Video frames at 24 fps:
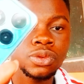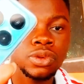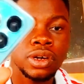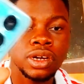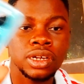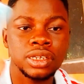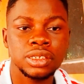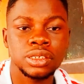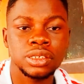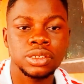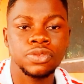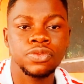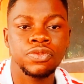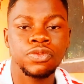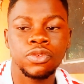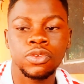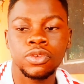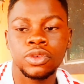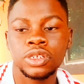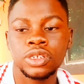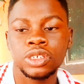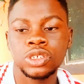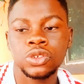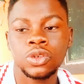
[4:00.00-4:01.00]
Look at the
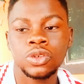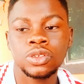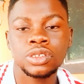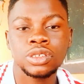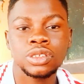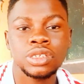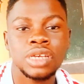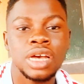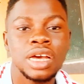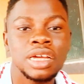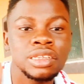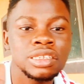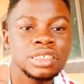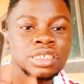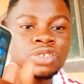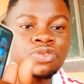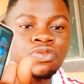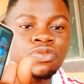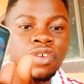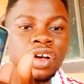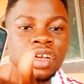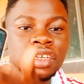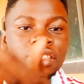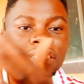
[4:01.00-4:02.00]
phone. It's just, and it's
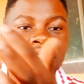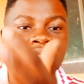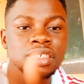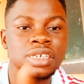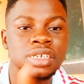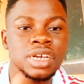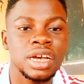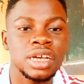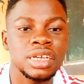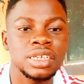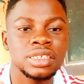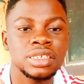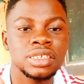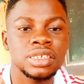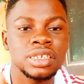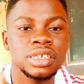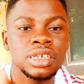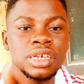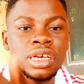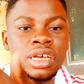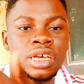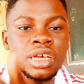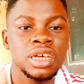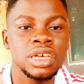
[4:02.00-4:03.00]
fast, guys.
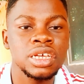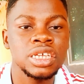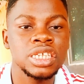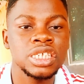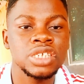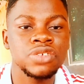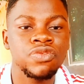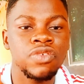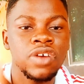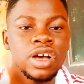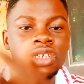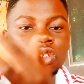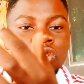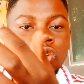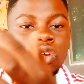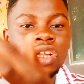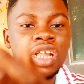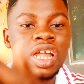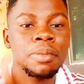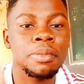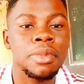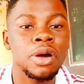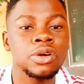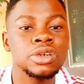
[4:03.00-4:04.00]
It's fast. All
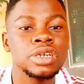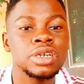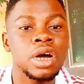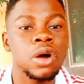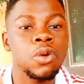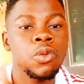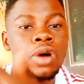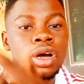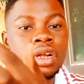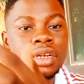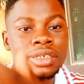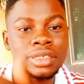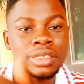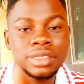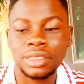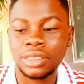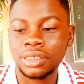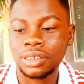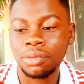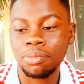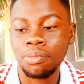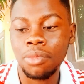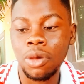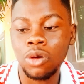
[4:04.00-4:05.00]
like my other one.
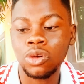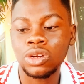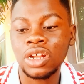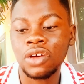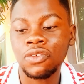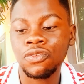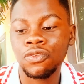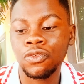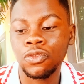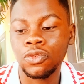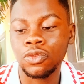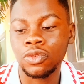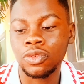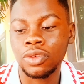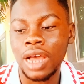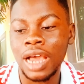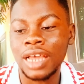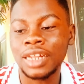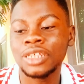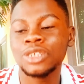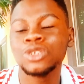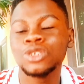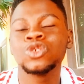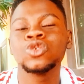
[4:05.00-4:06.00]
My other phone,
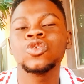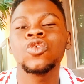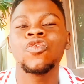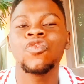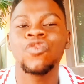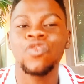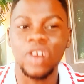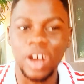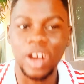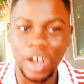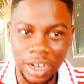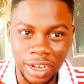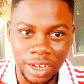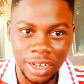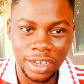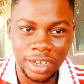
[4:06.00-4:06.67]
I did so far.